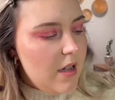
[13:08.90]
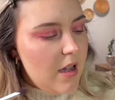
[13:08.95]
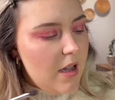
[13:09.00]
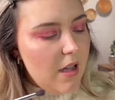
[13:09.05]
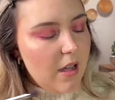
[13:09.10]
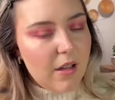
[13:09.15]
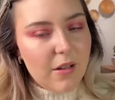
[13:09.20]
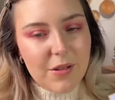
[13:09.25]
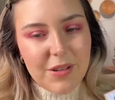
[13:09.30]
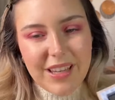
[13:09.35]

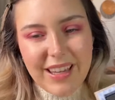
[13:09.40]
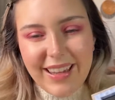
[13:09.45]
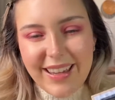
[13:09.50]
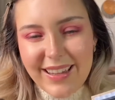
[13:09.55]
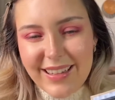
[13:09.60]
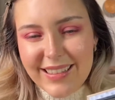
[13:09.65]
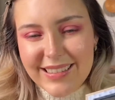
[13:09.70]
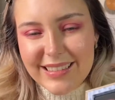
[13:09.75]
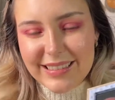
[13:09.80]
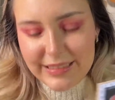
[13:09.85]
Okay,
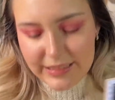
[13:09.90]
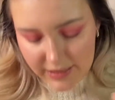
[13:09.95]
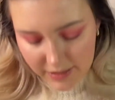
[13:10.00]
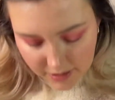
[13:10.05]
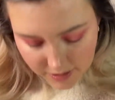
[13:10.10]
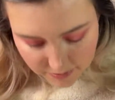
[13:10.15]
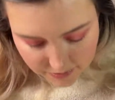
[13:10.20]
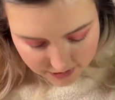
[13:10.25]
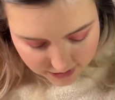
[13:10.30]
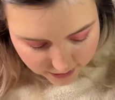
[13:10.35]

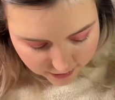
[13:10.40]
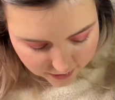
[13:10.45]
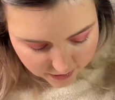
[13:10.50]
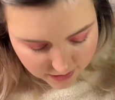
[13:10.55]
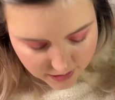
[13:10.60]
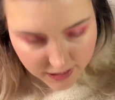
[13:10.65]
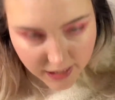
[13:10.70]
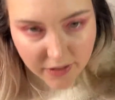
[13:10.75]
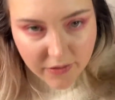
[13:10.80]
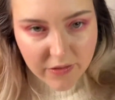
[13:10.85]
I'm scared to
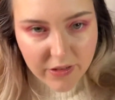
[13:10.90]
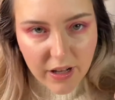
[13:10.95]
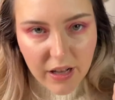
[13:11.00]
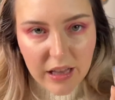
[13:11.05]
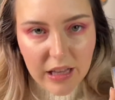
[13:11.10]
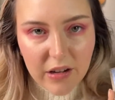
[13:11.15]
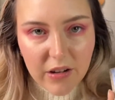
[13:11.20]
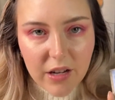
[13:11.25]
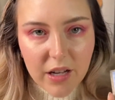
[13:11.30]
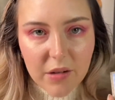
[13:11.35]
get
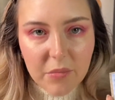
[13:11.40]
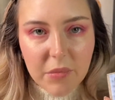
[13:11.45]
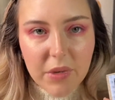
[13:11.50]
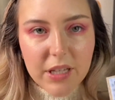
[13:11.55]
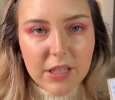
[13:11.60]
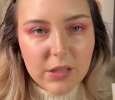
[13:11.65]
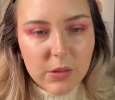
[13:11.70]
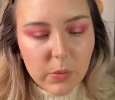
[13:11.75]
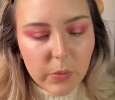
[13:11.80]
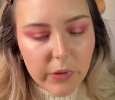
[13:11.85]
fallout on my
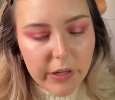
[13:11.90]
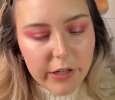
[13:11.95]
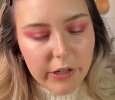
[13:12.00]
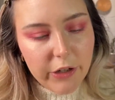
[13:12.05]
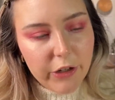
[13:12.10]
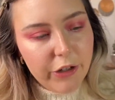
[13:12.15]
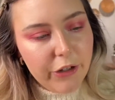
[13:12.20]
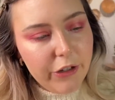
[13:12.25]
sweater.